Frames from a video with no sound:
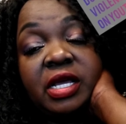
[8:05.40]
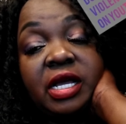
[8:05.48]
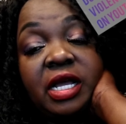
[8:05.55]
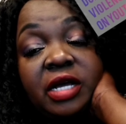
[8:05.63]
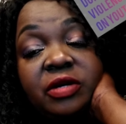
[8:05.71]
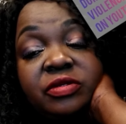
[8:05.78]
a
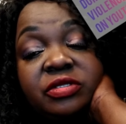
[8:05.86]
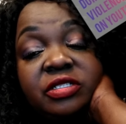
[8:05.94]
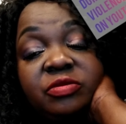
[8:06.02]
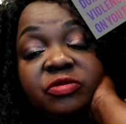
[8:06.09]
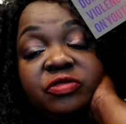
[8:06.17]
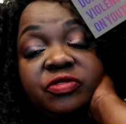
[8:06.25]
house
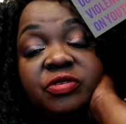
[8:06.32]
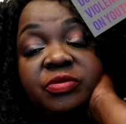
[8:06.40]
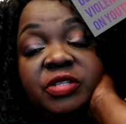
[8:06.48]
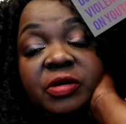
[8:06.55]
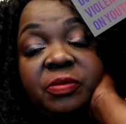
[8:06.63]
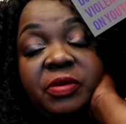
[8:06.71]
and move
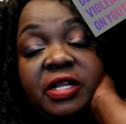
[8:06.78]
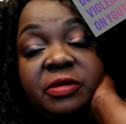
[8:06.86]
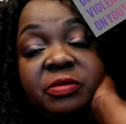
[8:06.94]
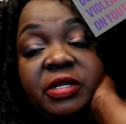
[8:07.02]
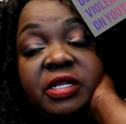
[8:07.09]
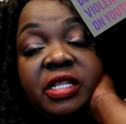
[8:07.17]
from the
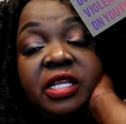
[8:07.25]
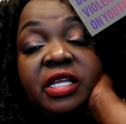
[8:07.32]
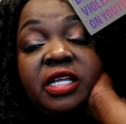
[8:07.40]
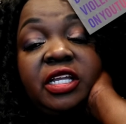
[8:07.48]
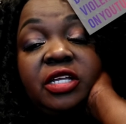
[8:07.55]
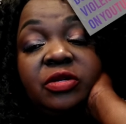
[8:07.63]
apartment,
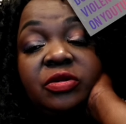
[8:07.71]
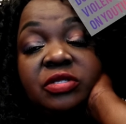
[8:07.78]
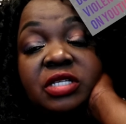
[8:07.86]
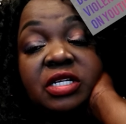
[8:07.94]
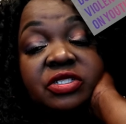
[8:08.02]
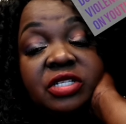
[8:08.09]
it
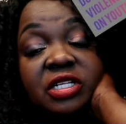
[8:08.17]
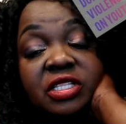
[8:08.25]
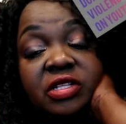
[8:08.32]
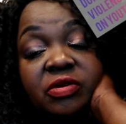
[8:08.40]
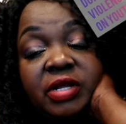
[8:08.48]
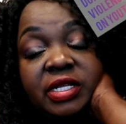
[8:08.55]
was actually
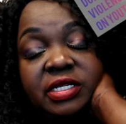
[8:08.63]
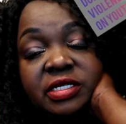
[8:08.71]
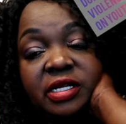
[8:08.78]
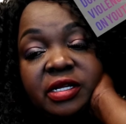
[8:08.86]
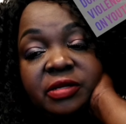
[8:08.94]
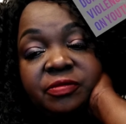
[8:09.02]
the right
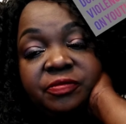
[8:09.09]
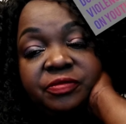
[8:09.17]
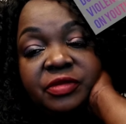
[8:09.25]
time.